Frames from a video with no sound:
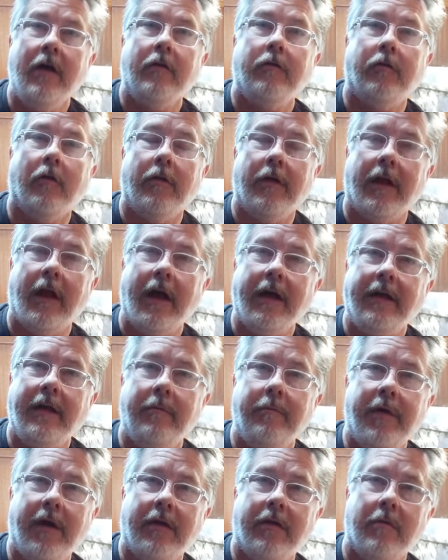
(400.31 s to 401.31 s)
so that I
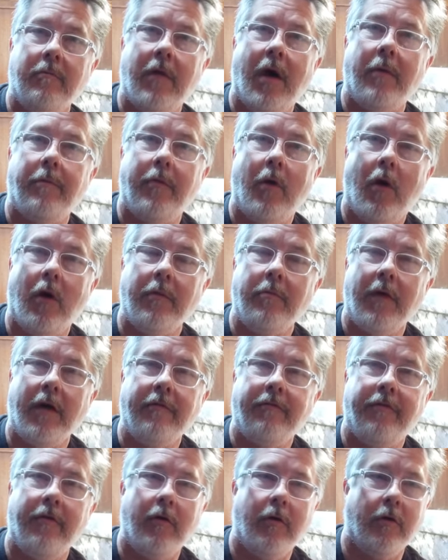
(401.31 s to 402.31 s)
can pick them up on
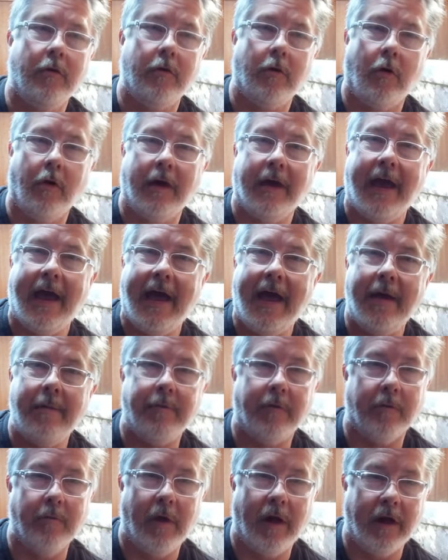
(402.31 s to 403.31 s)
my phone or an
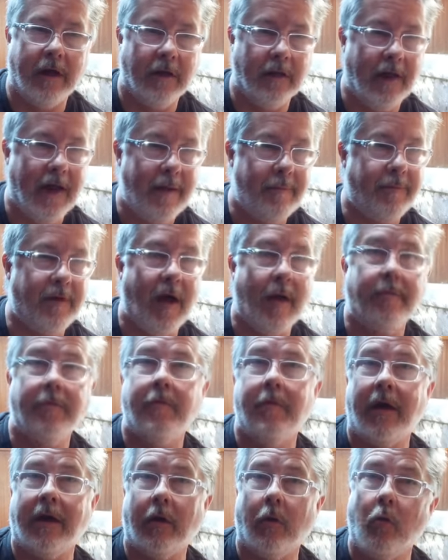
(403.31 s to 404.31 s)
app or my laptop
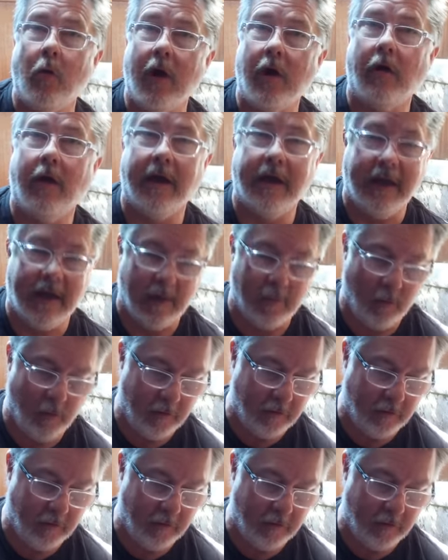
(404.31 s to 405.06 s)
no matter where I am,